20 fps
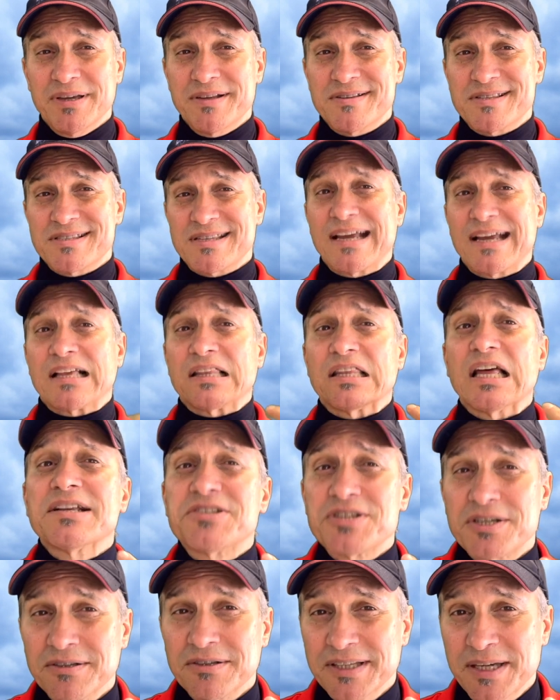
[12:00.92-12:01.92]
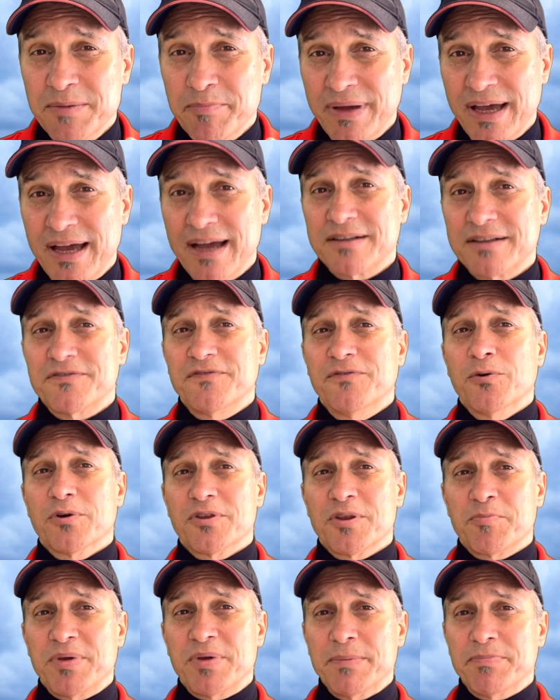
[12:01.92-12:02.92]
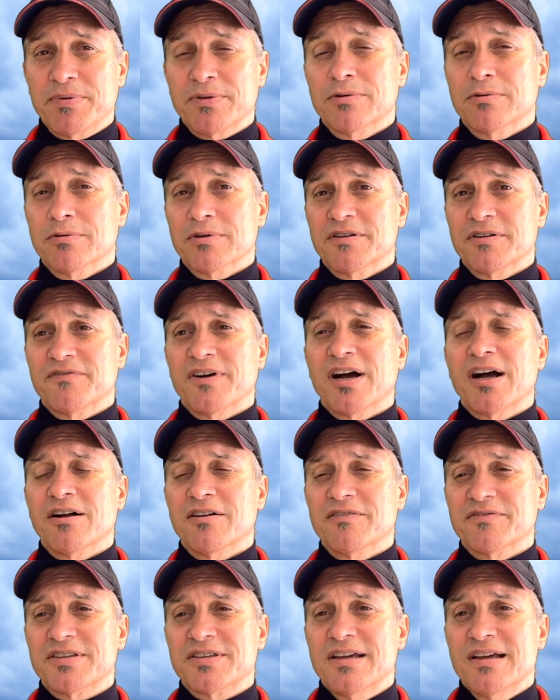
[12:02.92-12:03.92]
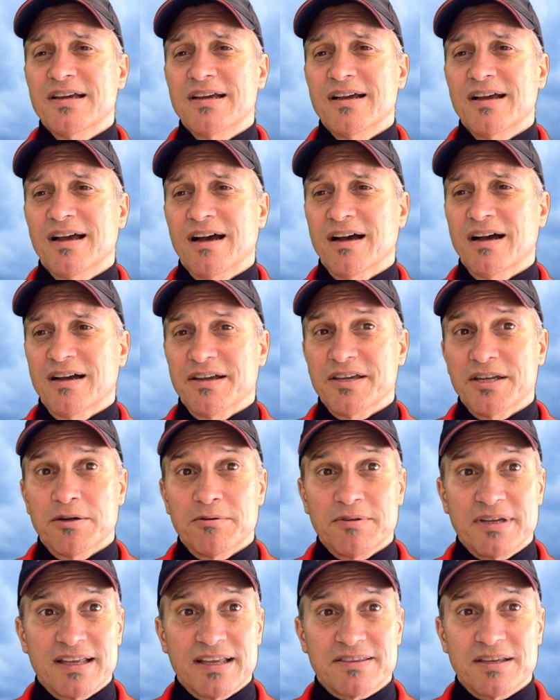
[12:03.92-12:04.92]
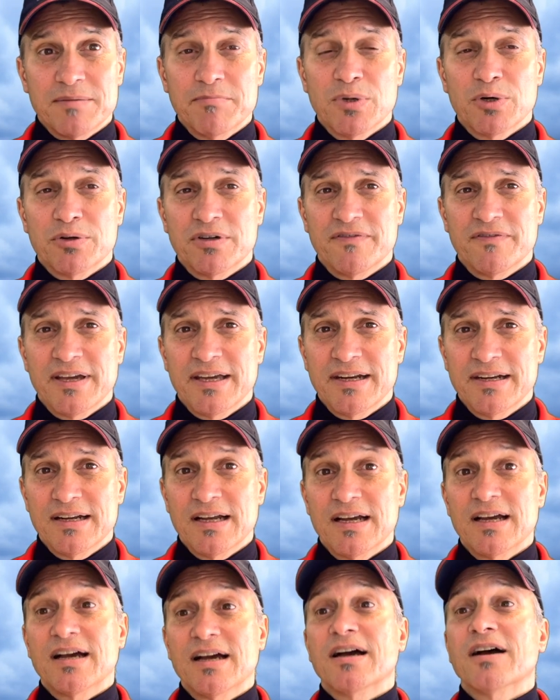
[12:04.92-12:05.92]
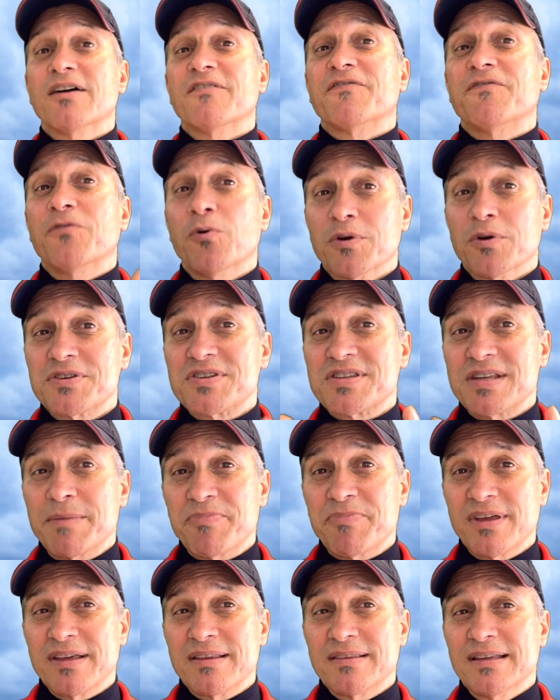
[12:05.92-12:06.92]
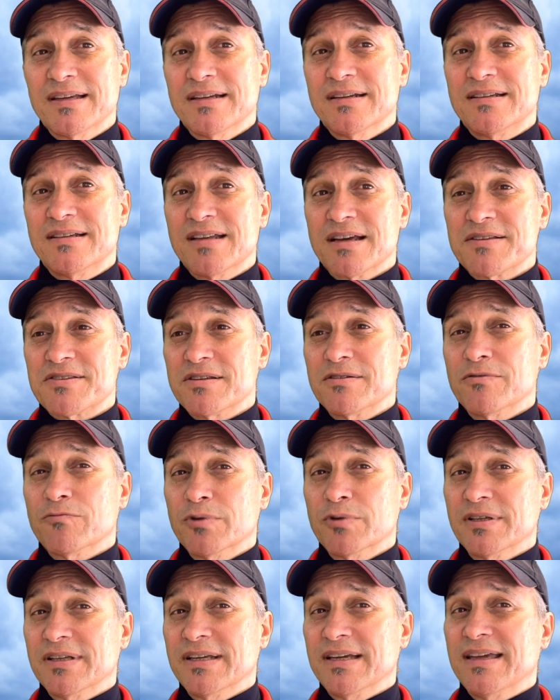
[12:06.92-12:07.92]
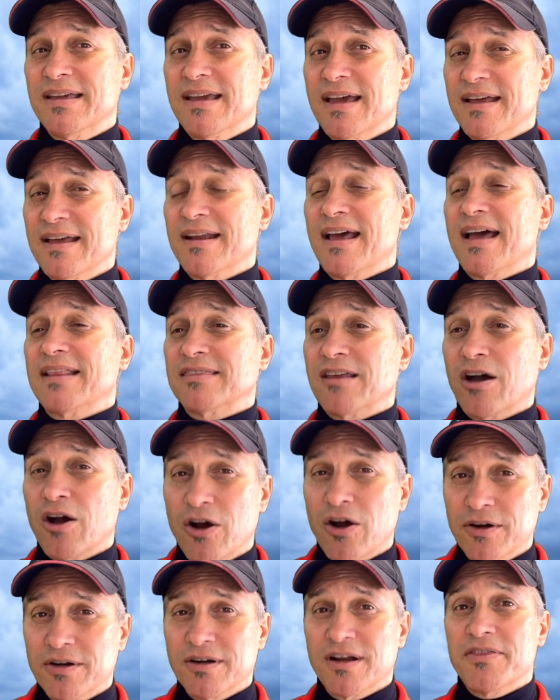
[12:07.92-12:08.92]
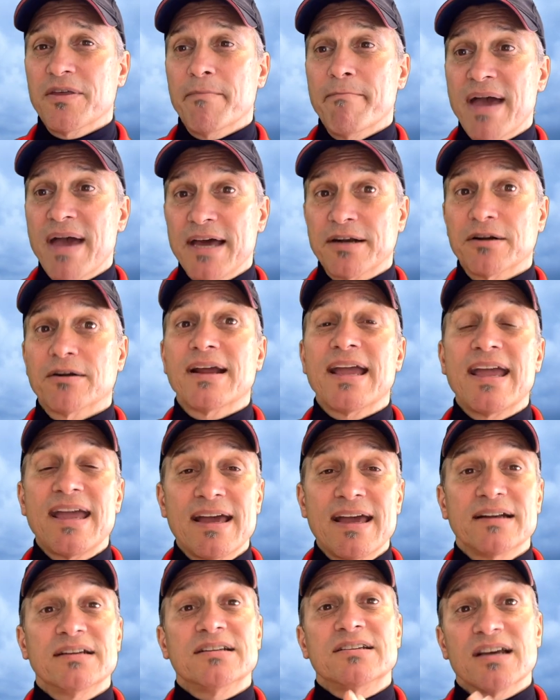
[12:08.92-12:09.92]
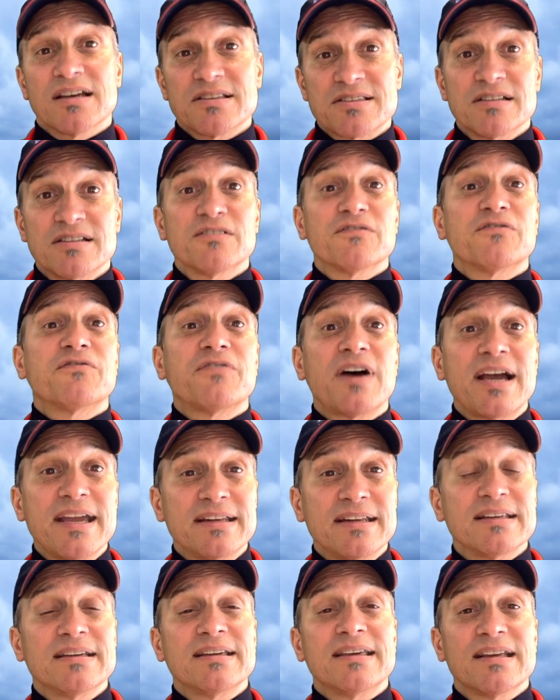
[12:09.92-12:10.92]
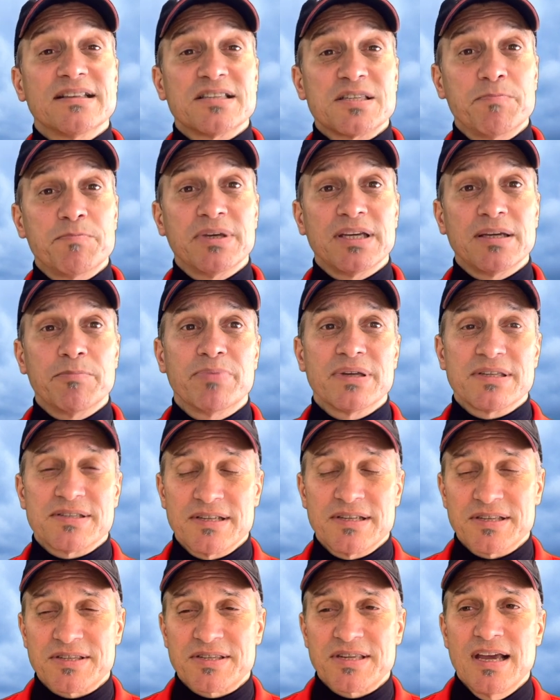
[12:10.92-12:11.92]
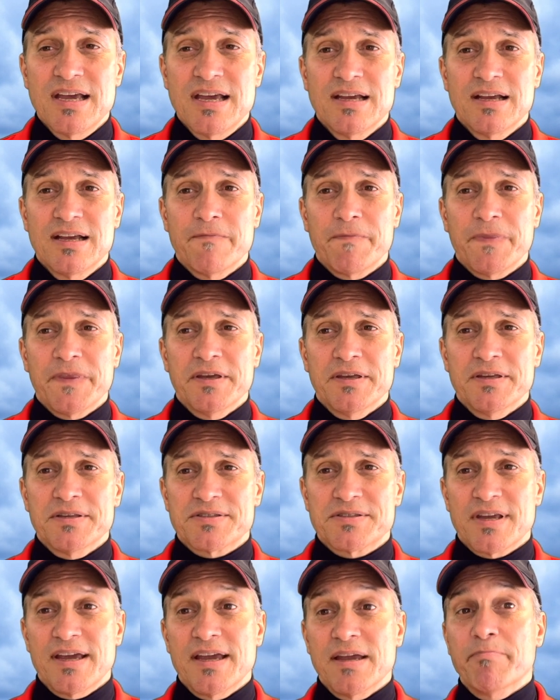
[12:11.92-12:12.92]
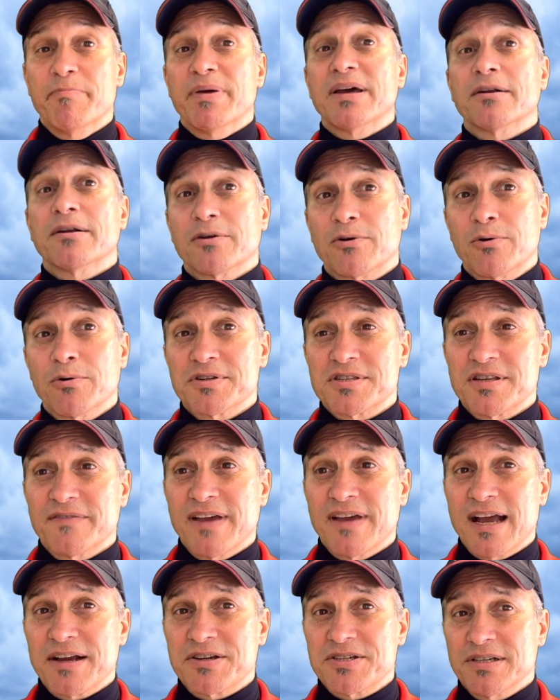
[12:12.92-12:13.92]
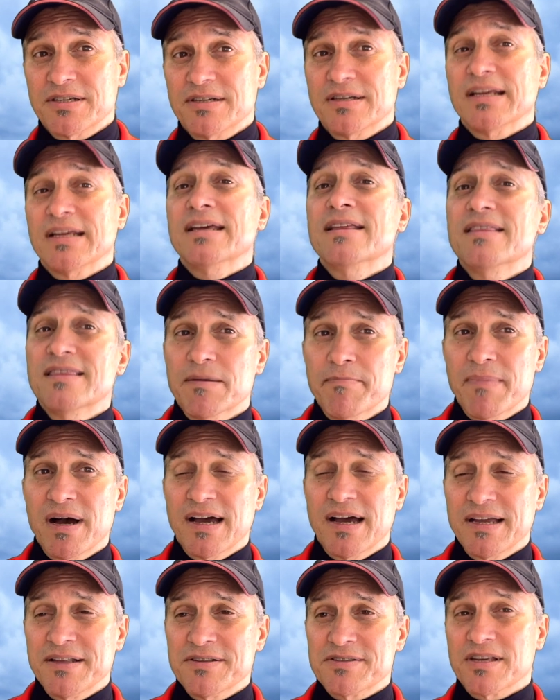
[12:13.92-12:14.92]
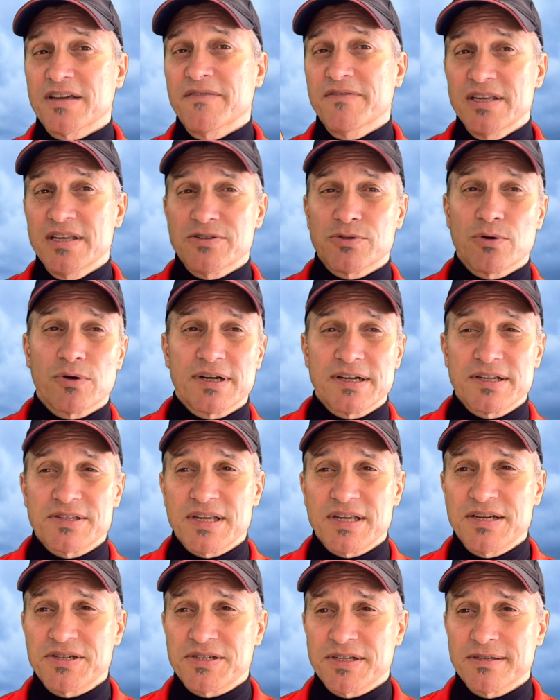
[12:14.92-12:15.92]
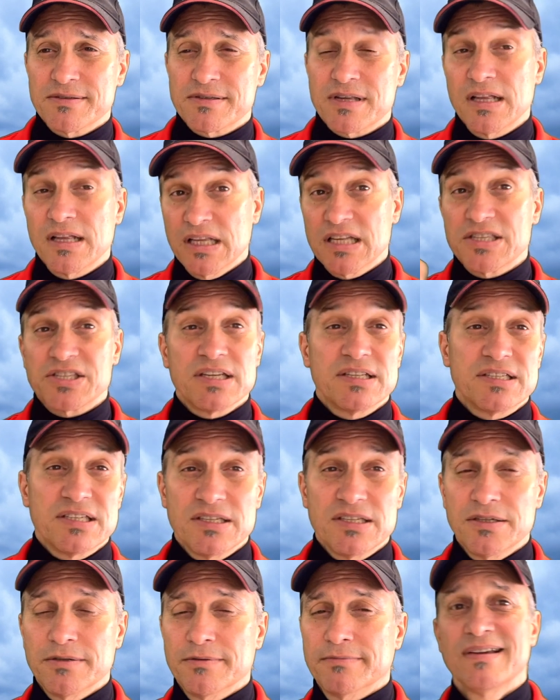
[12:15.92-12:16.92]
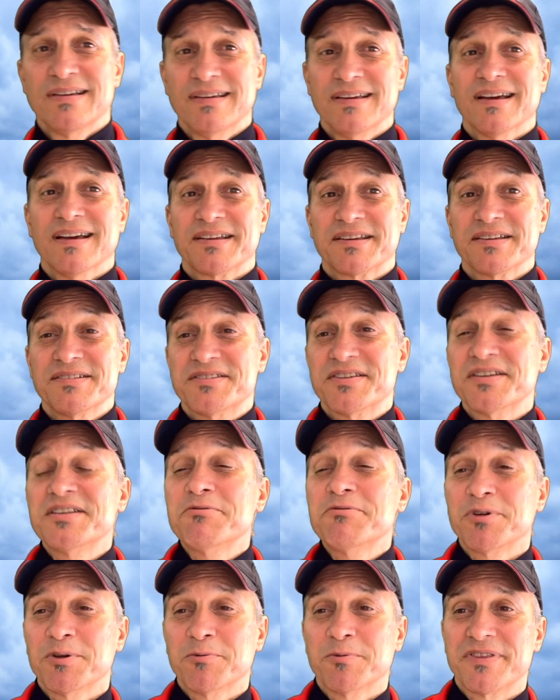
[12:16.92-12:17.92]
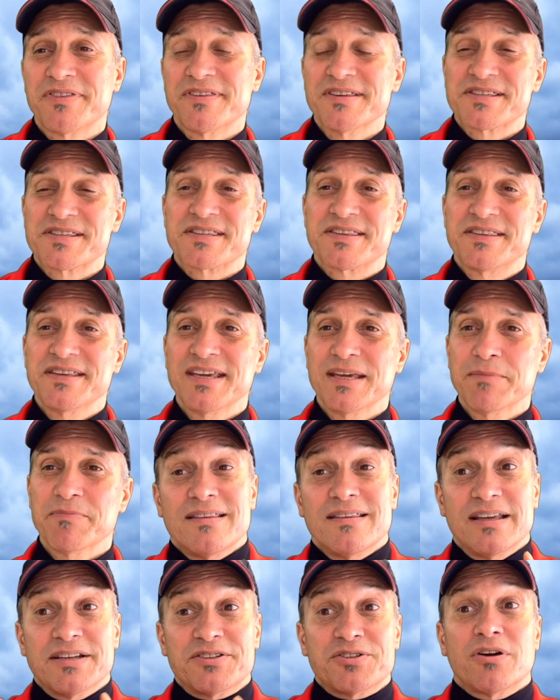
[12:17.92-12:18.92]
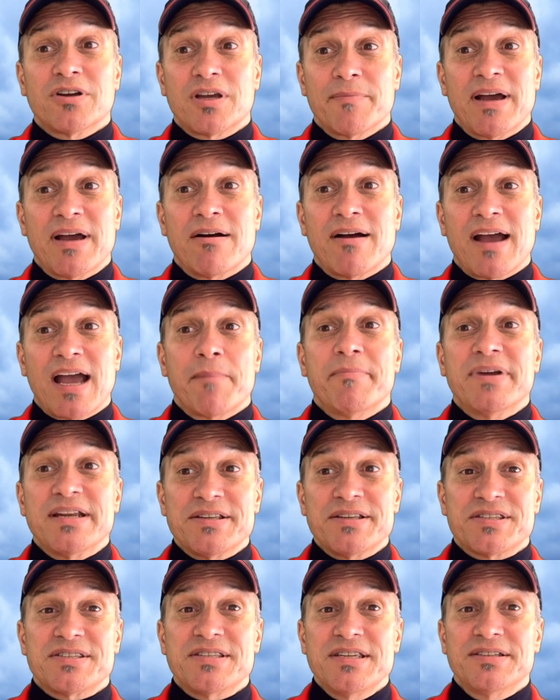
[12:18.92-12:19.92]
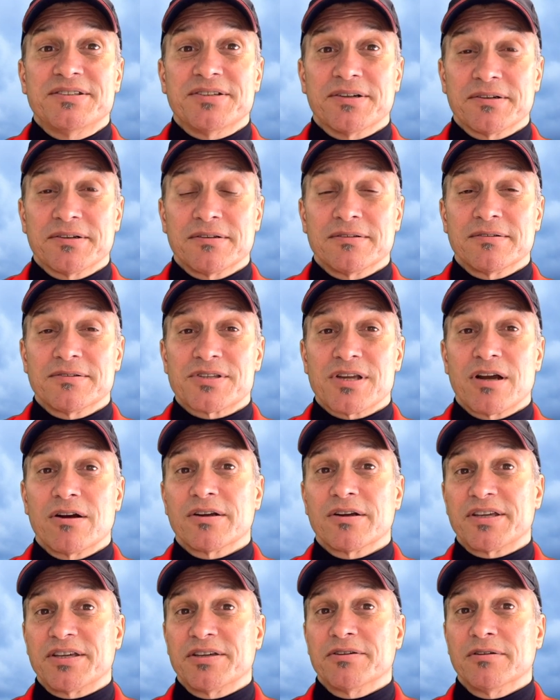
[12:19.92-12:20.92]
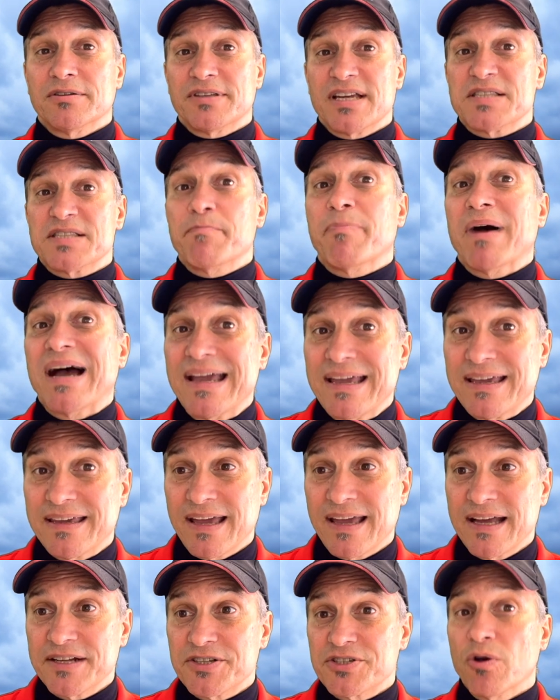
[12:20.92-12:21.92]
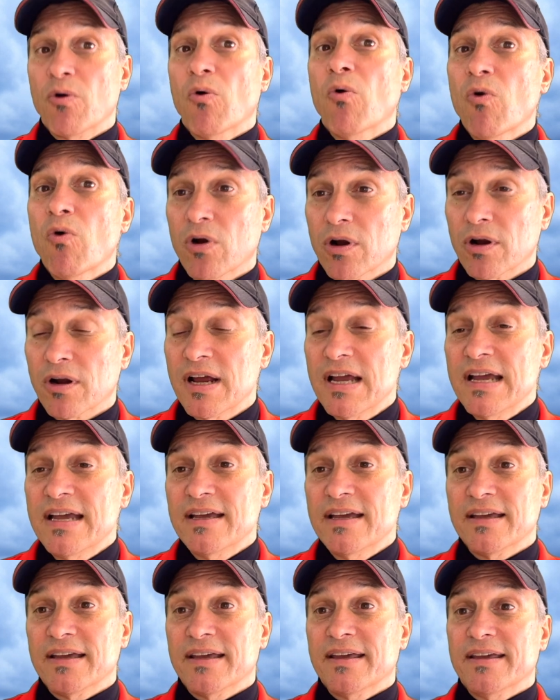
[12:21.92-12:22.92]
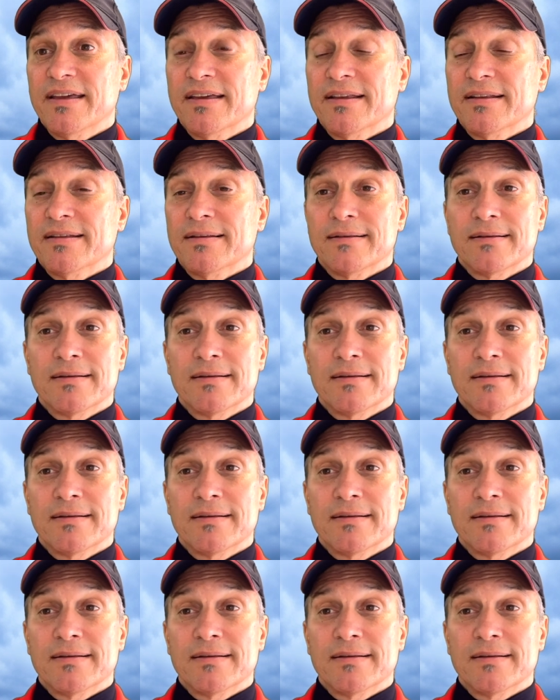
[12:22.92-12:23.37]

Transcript: psychological impact for the people who are involved, get them motivated for something that doesn't really get at the heart of the matter and doesn't fight against big business, is a better course of action in the minds of these organizations. Let's continue. Yeah, continuing with this theme, they talk about how many sea turtles are killed as bycatch or in